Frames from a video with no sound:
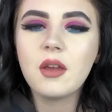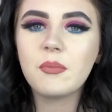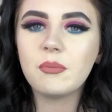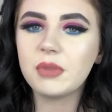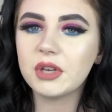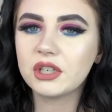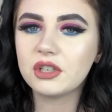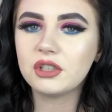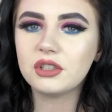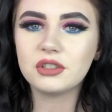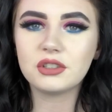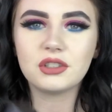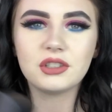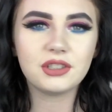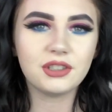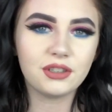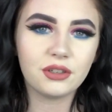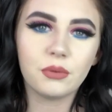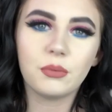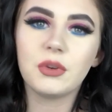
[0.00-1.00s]
because,
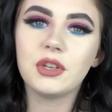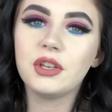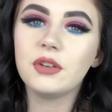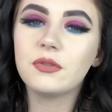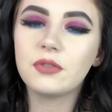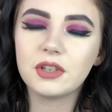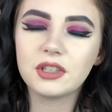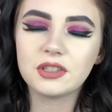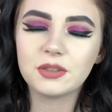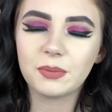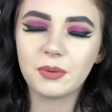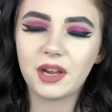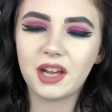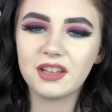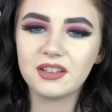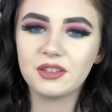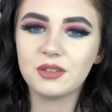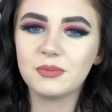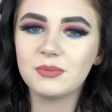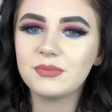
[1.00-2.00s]
you know, when you first apply
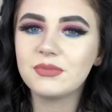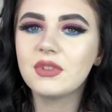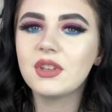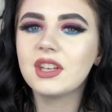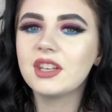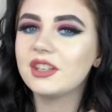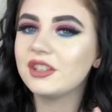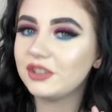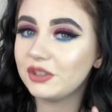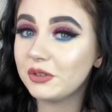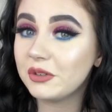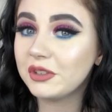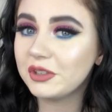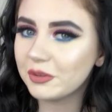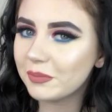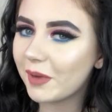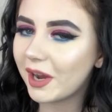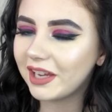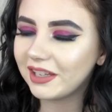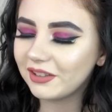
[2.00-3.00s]
them, you
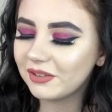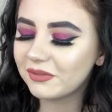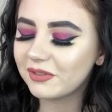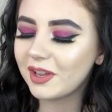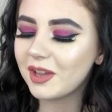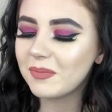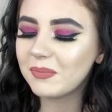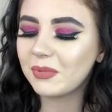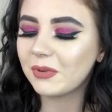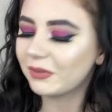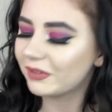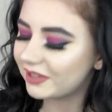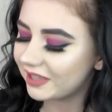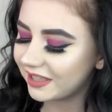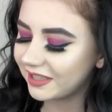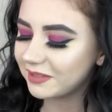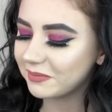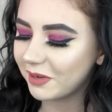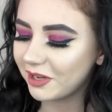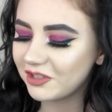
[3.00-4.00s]
might love it, but
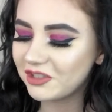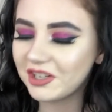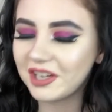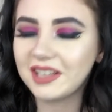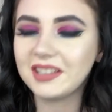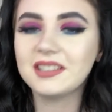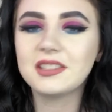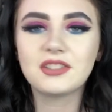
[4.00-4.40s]
things might change.